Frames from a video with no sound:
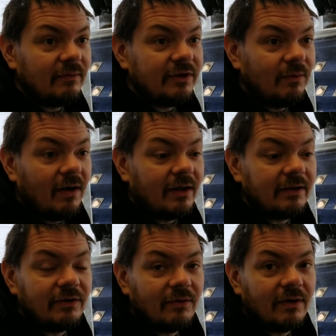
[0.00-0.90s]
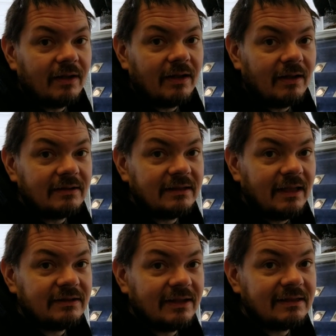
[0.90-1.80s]
when you walk in the door at an
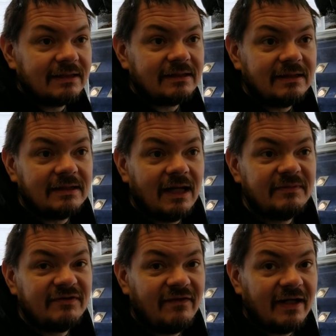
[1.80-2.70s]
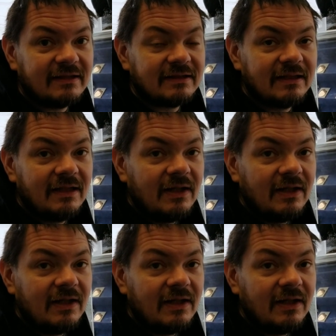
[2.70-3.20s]
LCS. That's 16 times face.